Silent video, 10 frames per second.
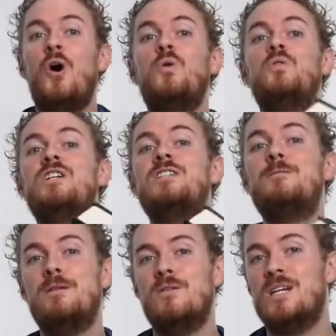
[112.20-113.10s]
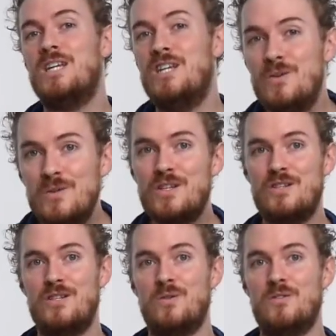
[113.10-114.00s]
Holy Spirit
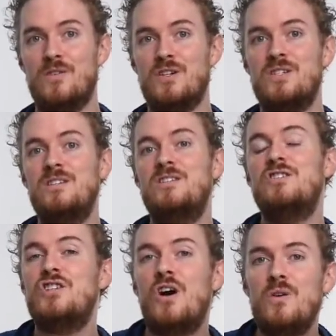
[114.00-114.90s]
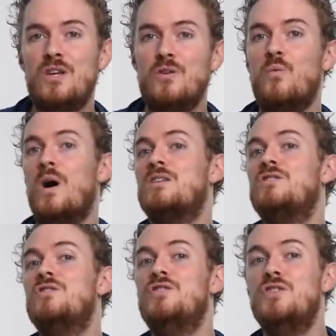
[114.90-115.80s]
uses those verses to show you what
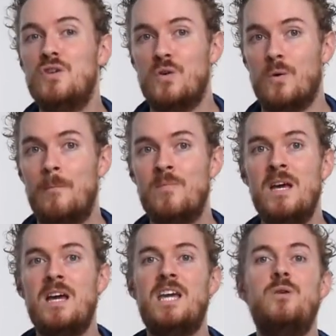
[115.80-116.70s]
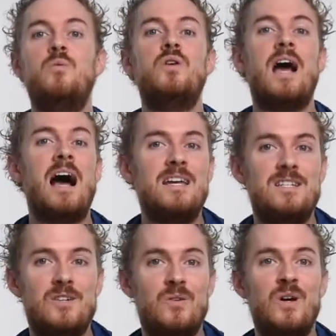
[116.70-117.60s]
to do. He will guide
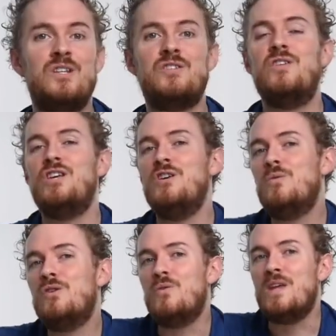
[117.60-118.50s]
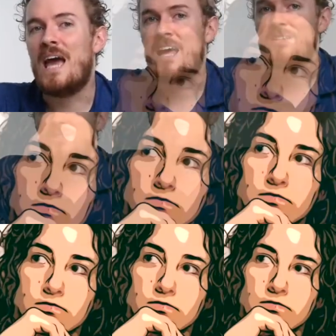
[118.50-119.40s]
you so that you will know the answers
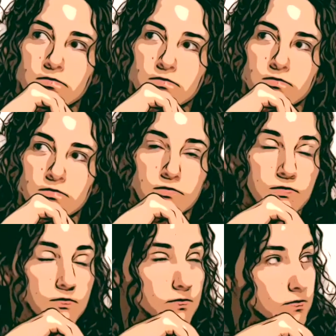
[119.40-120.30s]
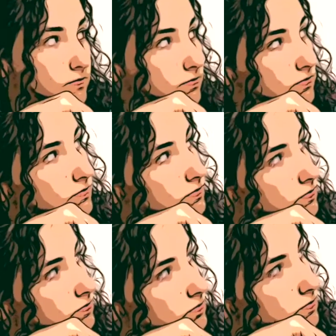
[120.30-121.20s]
to questions like these.
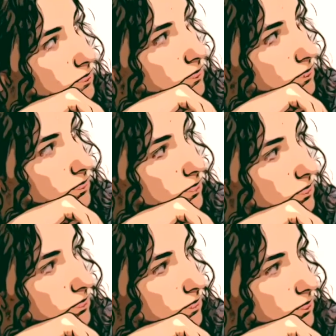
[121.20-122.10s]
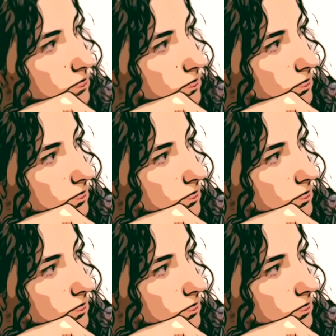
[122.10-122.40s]
Who should you spend the